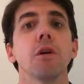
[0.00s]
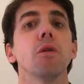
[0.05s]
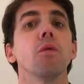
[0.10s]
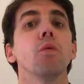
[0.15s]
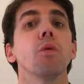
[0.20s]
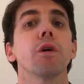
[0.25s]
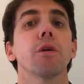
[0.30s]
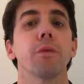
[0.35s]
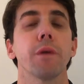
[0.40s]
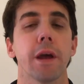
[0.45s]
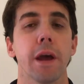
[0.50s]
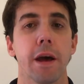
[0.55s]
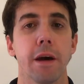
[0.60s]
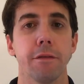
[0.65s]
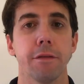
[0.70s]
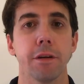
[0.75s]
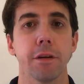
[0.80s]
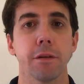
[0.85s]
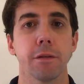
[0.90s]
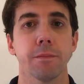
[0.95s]
What do we have
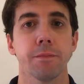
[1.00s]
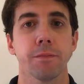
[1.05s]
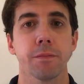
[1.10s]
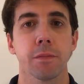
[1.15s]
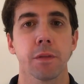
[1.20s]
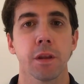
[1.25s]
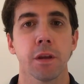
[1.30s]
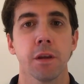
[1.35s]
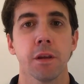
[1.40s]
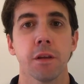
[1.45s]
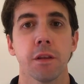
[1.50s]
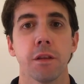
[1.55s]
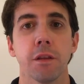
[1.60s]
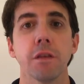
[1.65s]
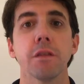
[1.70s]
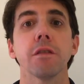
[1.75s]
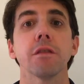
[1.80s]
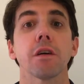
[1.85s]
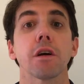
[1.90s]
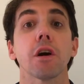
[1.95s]
here? This is a